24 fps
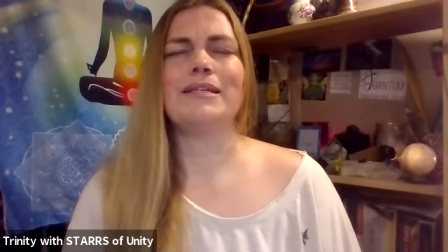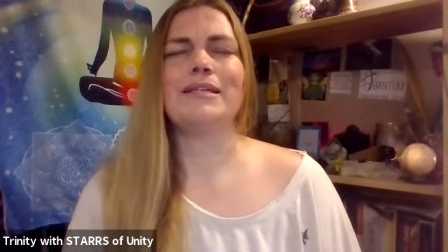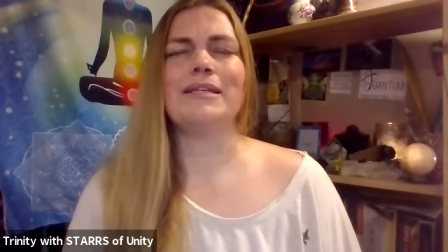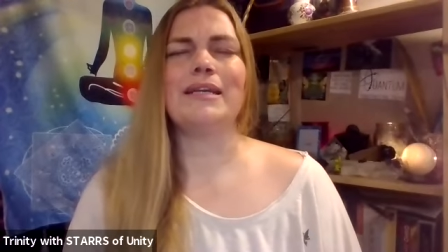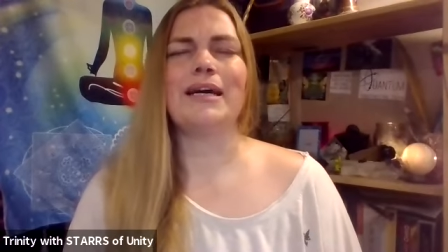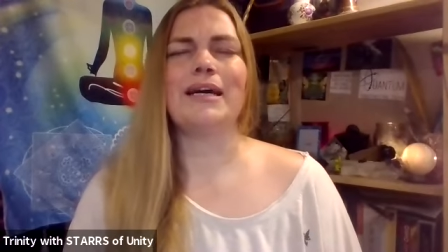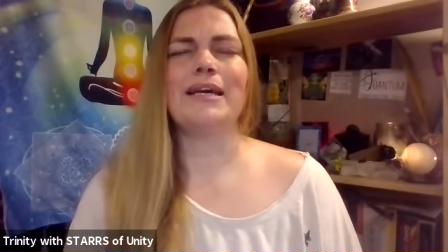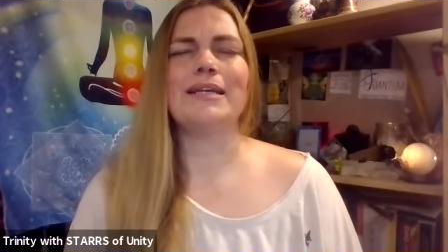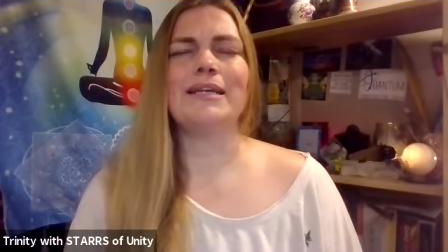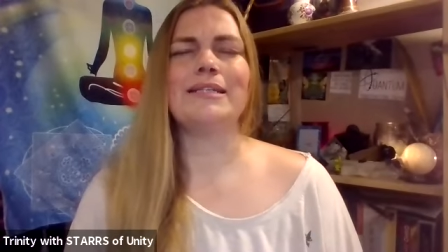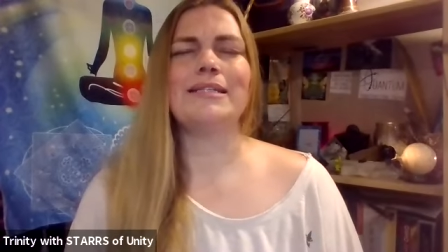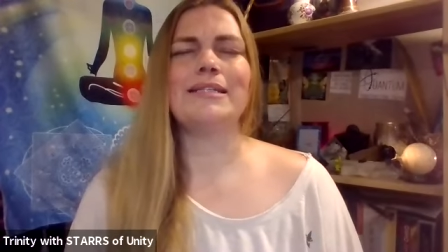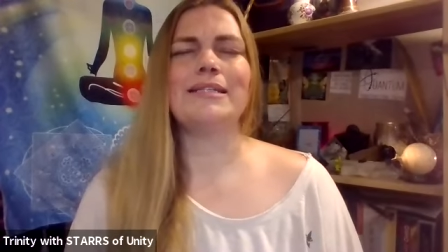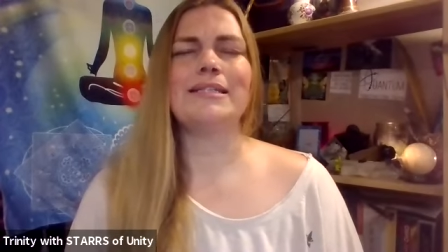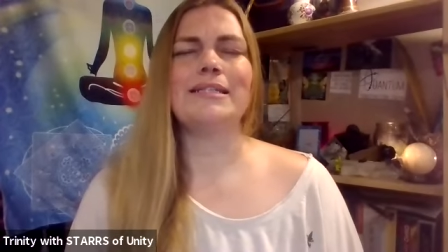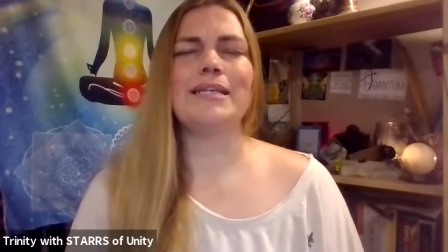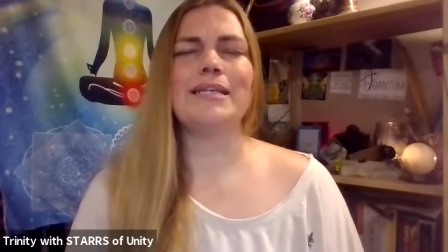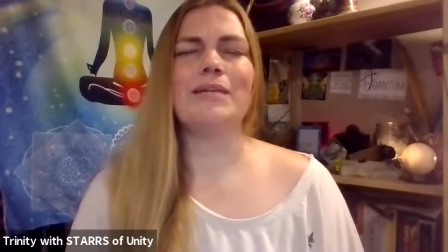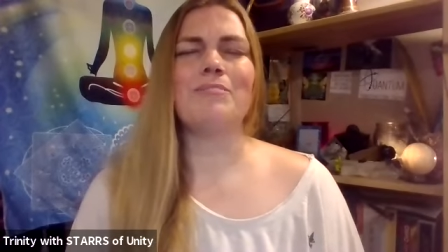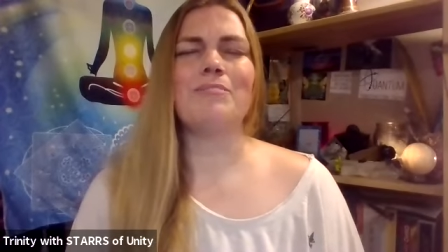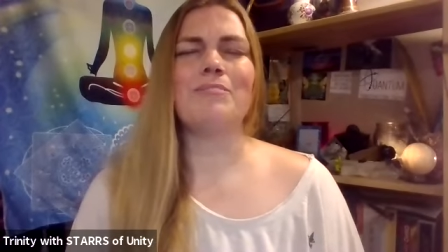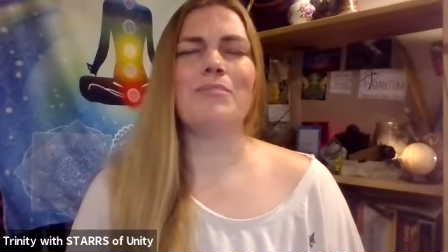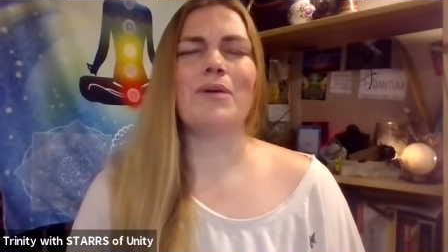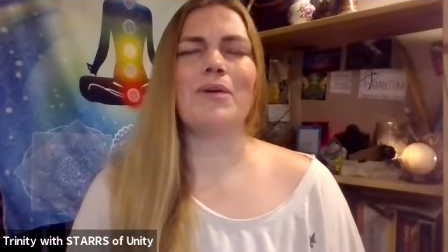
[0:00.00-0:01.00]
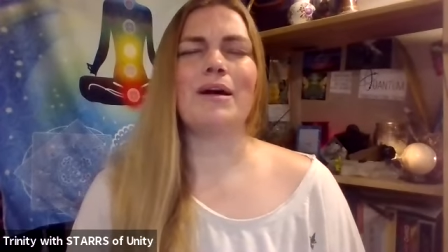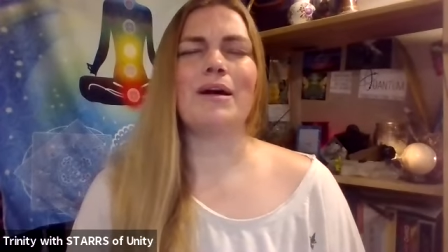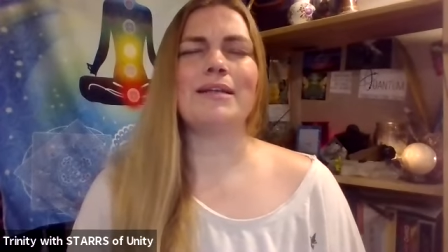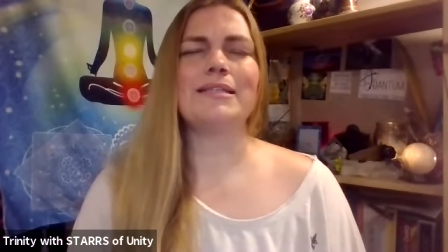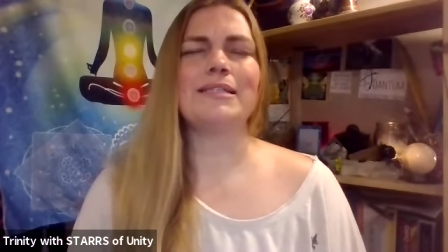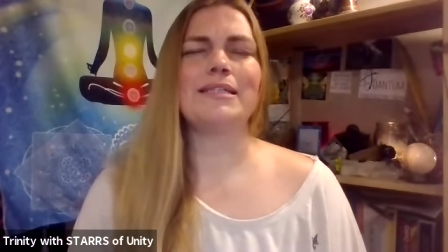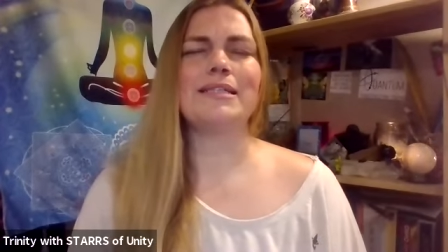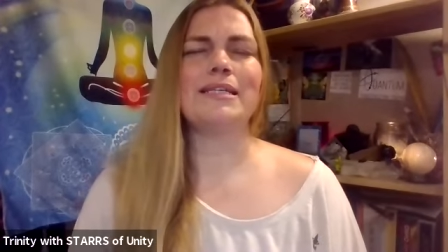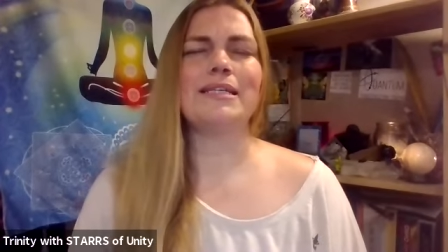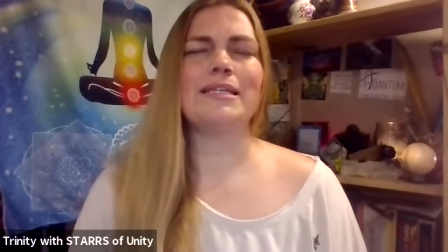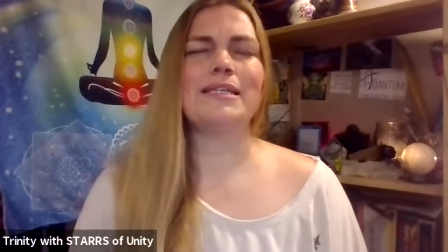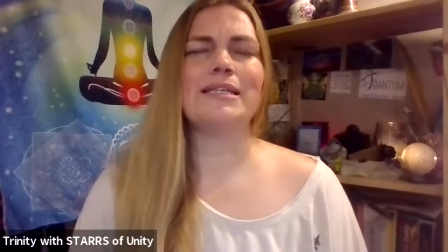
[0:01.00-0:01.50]
Nice deep
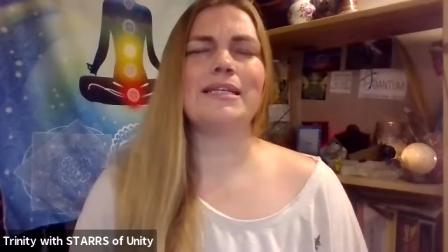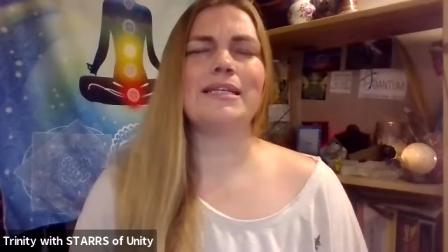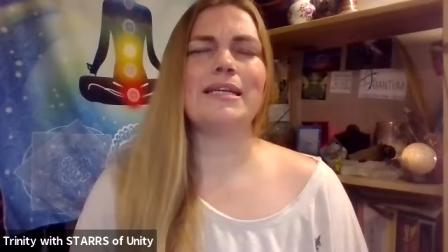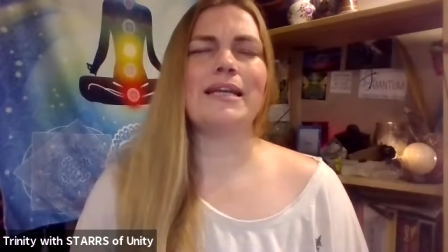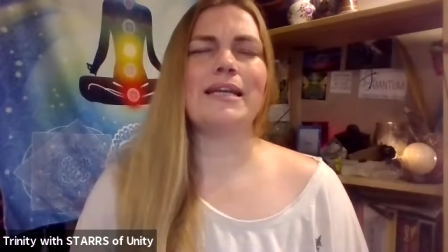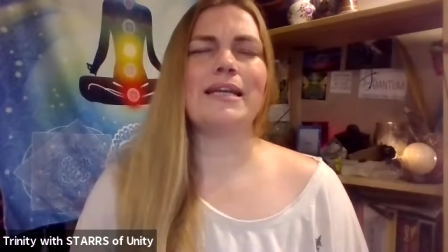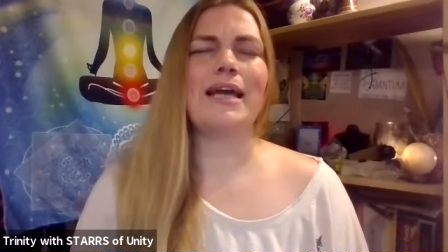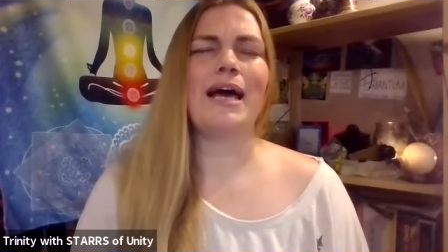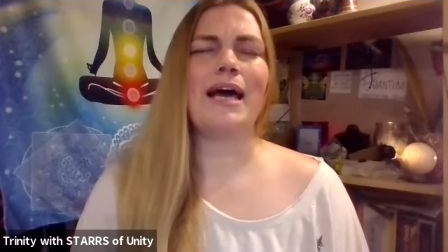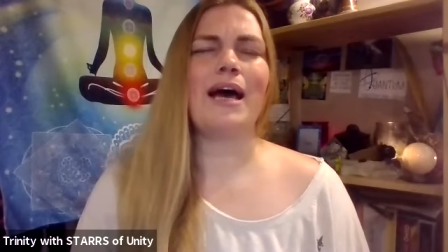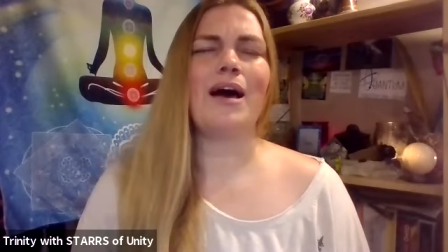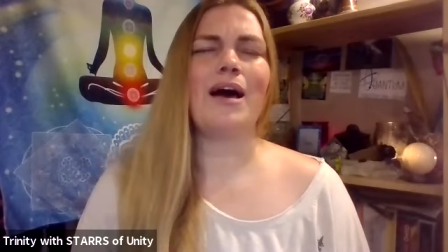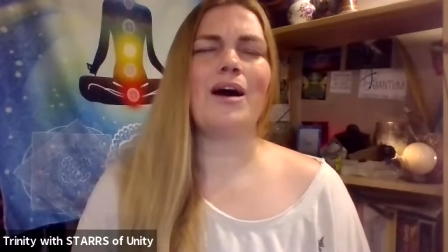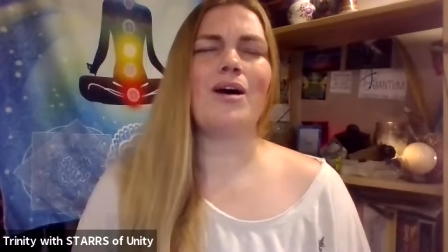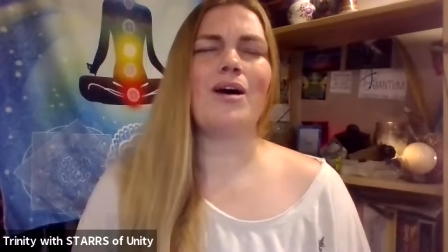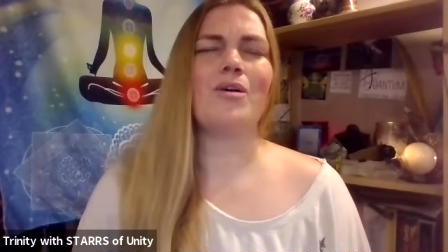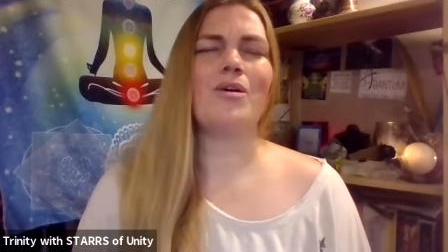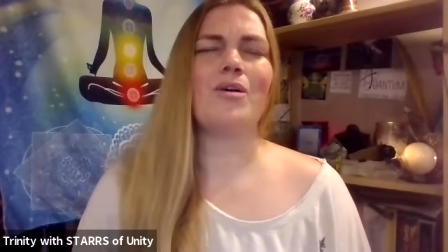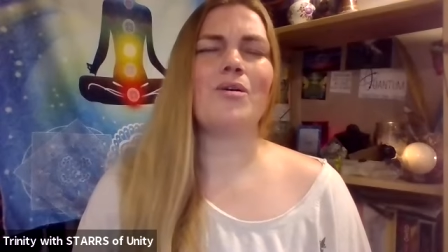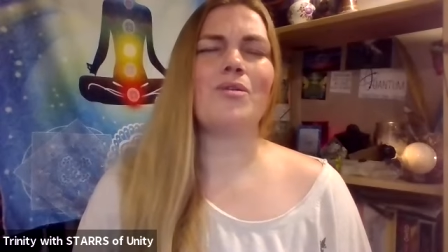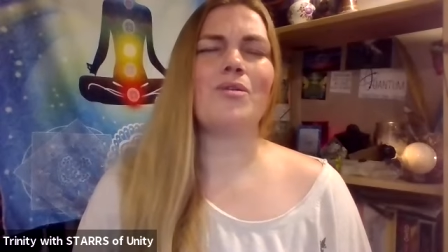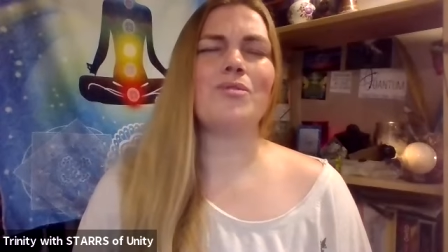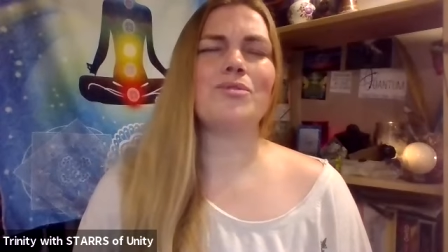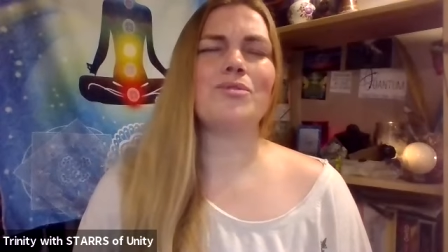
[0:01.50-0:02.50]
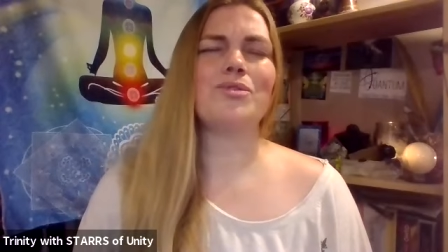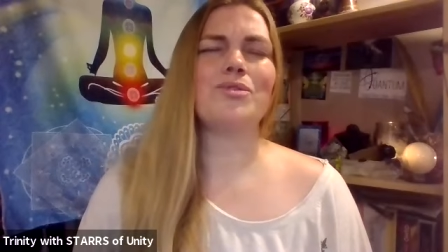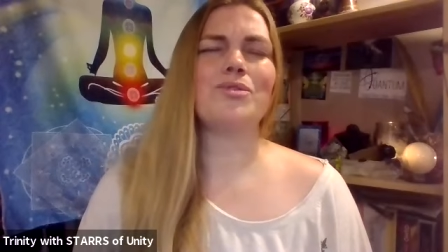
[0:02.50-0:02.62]
breaths in and out,